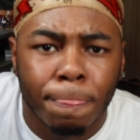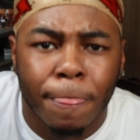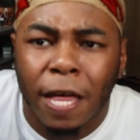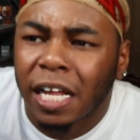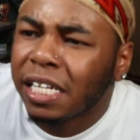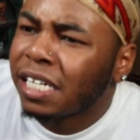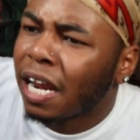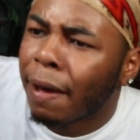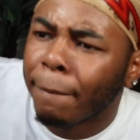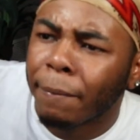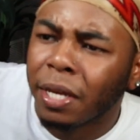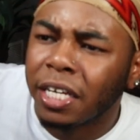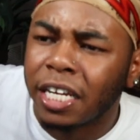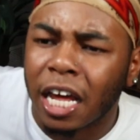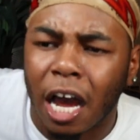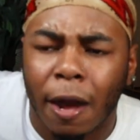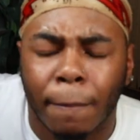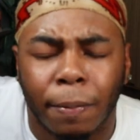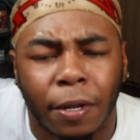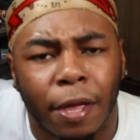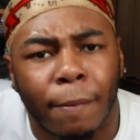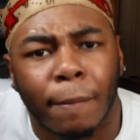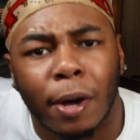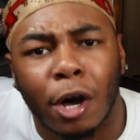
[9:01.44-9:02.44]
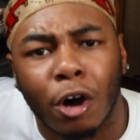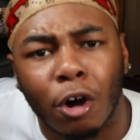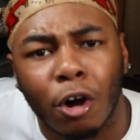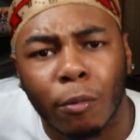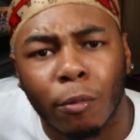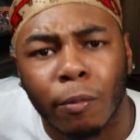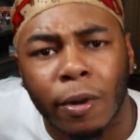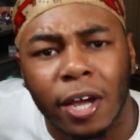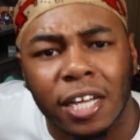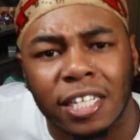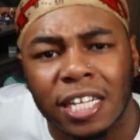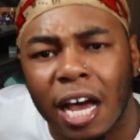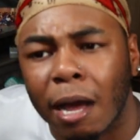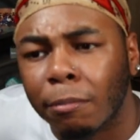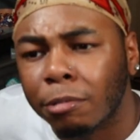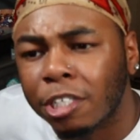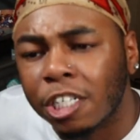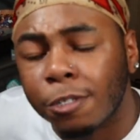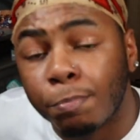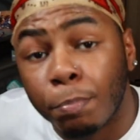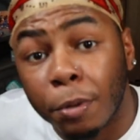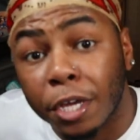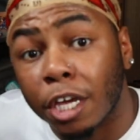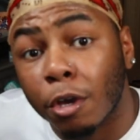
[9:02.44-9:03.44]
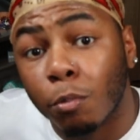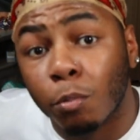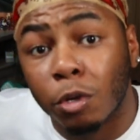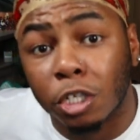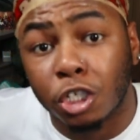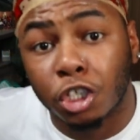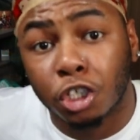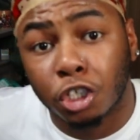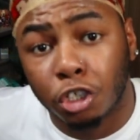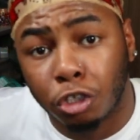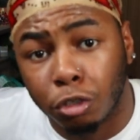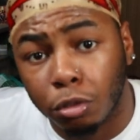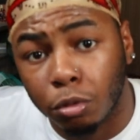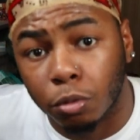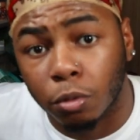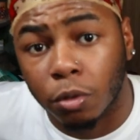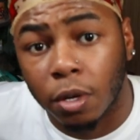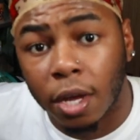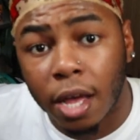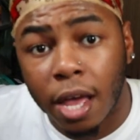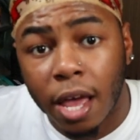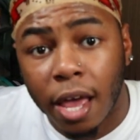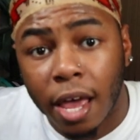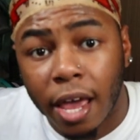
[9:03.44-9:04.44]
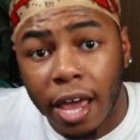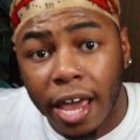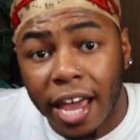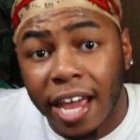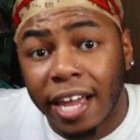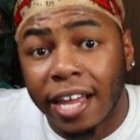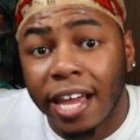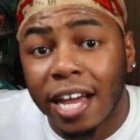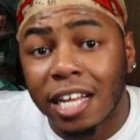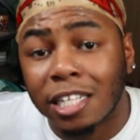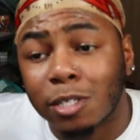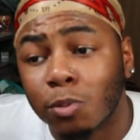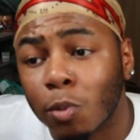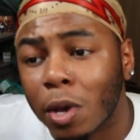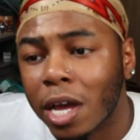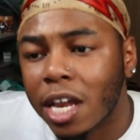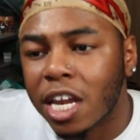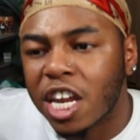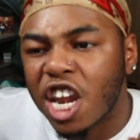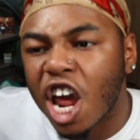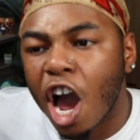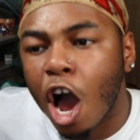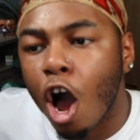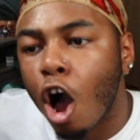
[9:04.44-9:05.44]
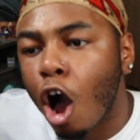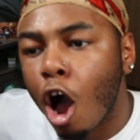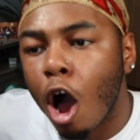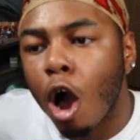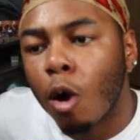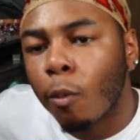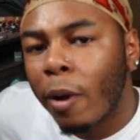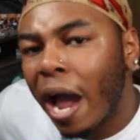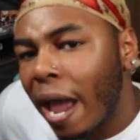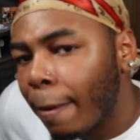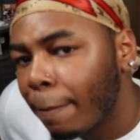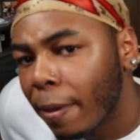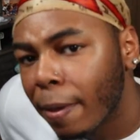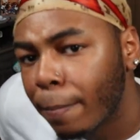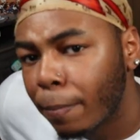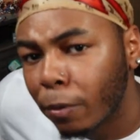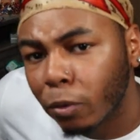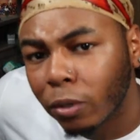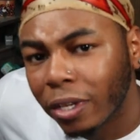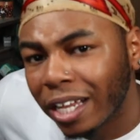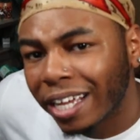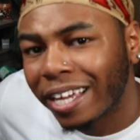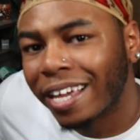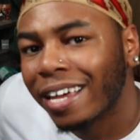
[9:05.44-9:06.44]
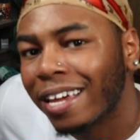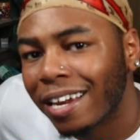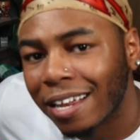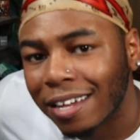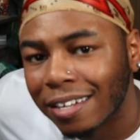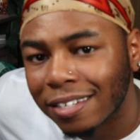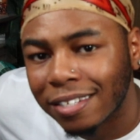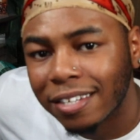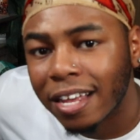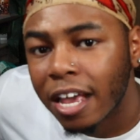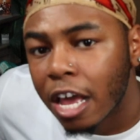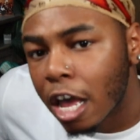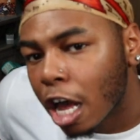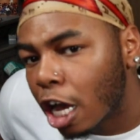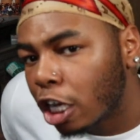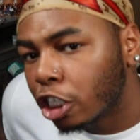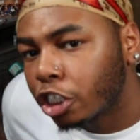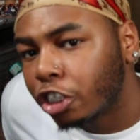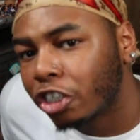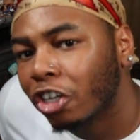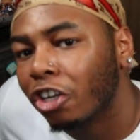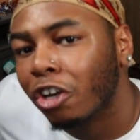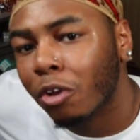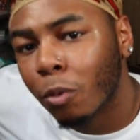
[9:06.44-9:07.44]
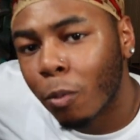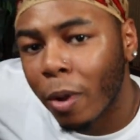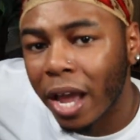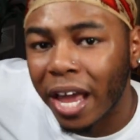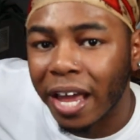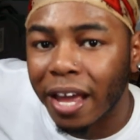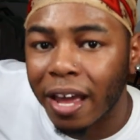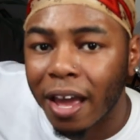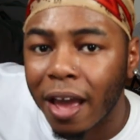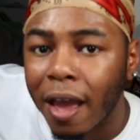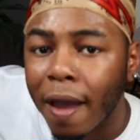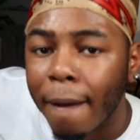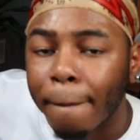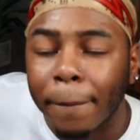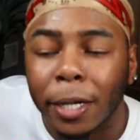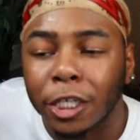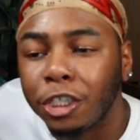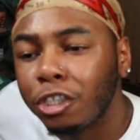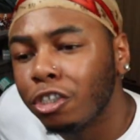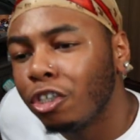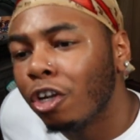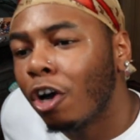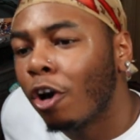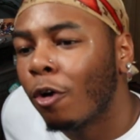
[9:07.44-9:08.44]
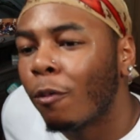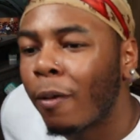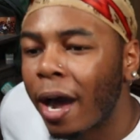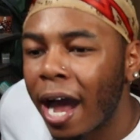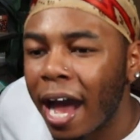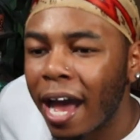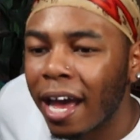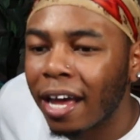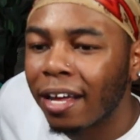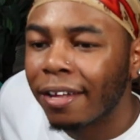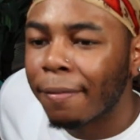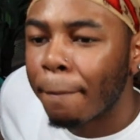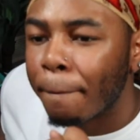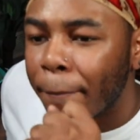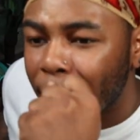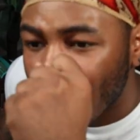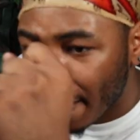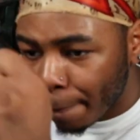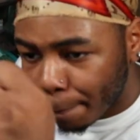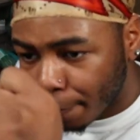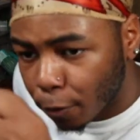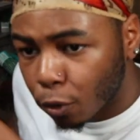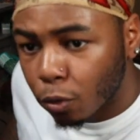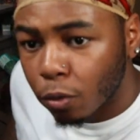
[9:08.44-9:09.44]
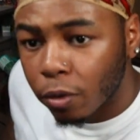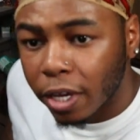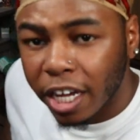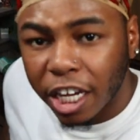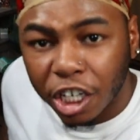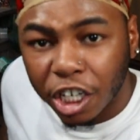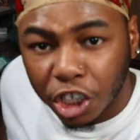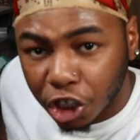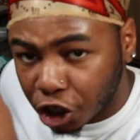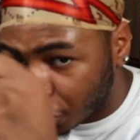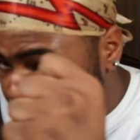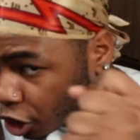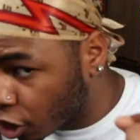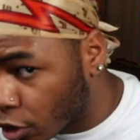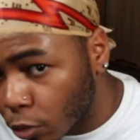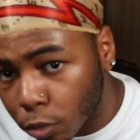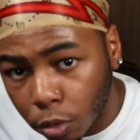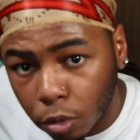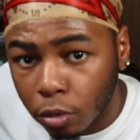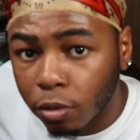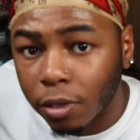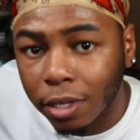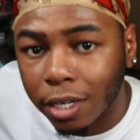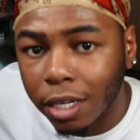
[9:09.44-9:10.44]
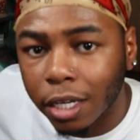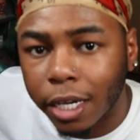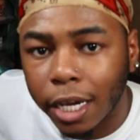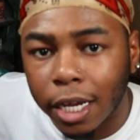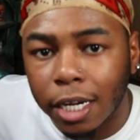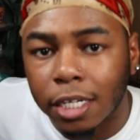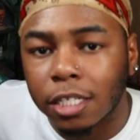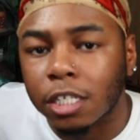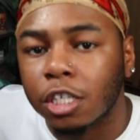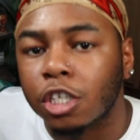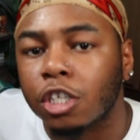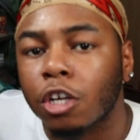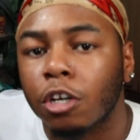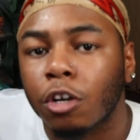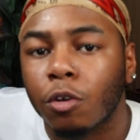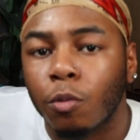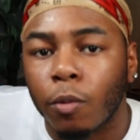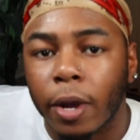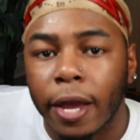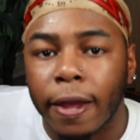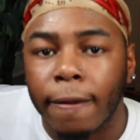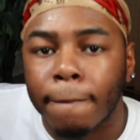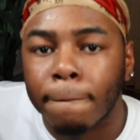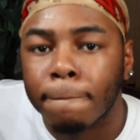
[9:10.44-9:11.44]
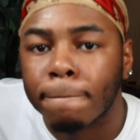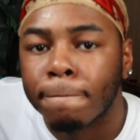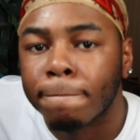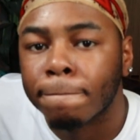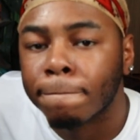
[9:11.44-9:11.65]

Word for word: That's not me downplaying my own race. I'm just speaking what's true. And guess what? Not all white people look at us a certain way. But you know why people in general look at us a certain way?